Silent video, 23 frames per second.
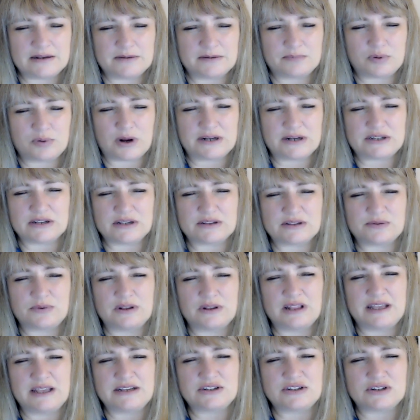precious
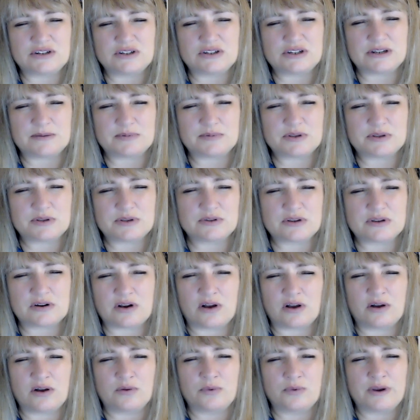relationships. Those are
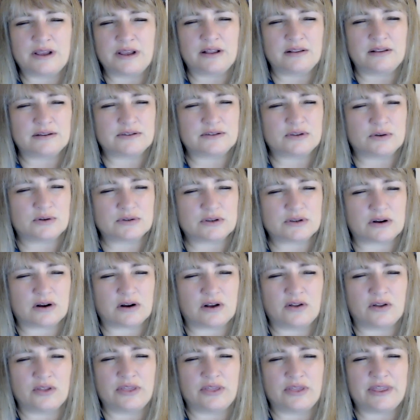all real and those are
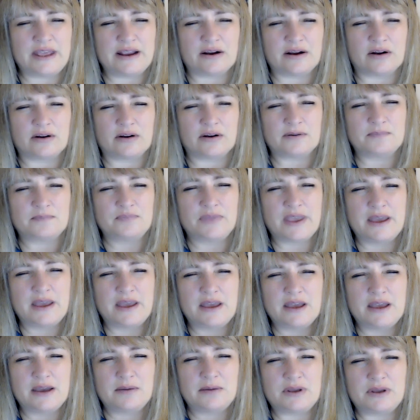all there.
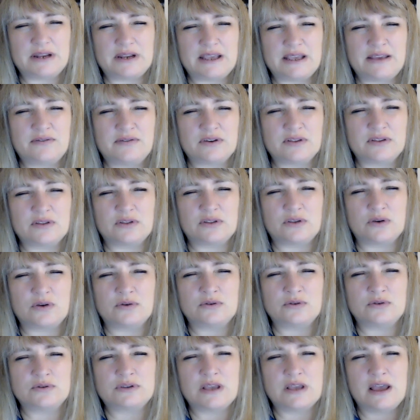But even
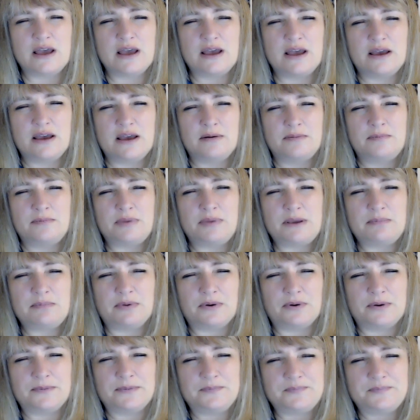those
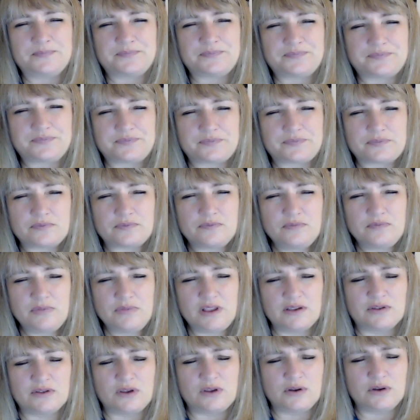people,
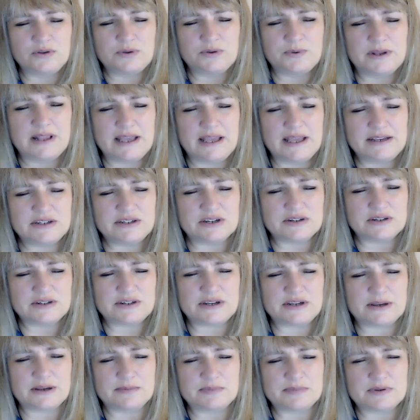those
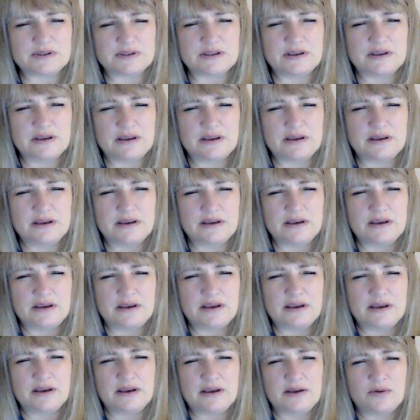relationships,
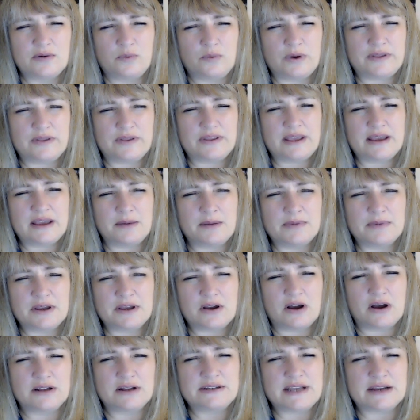when they come in
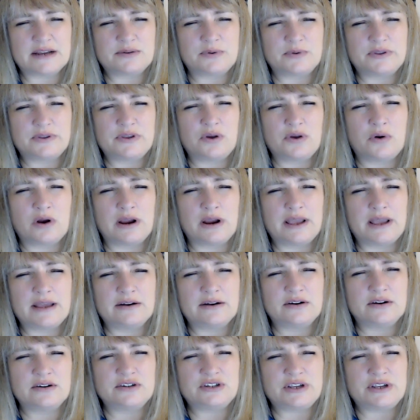contact with your
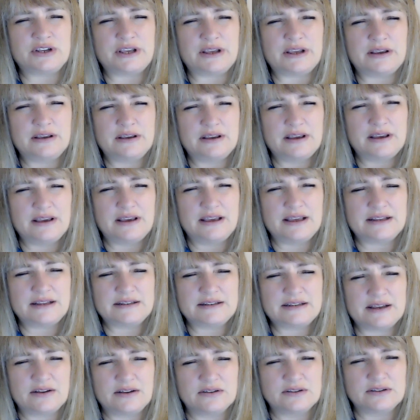energy, it
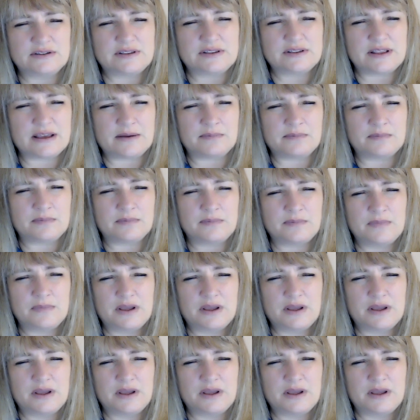tells them